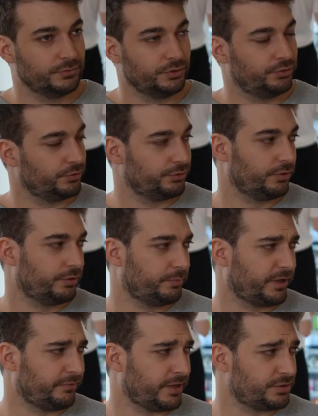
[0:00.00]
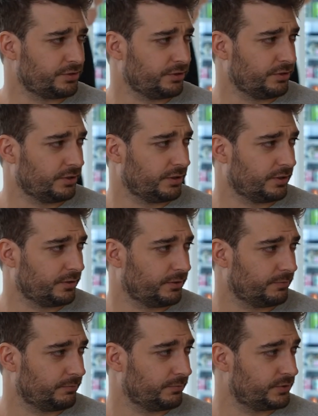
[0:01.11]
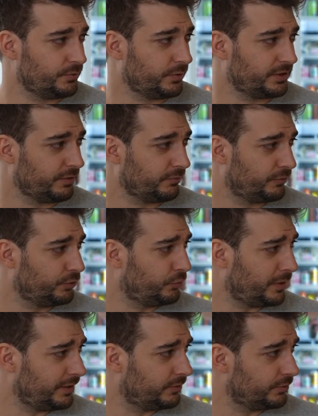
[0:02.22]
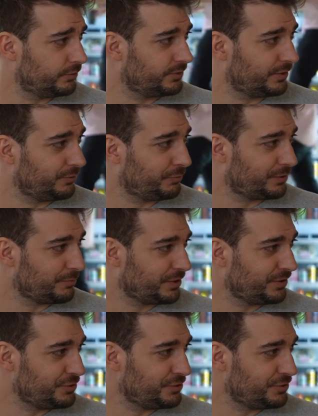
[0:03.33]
You talked a lot about fashion. So what kind of good raincoats can you recommend in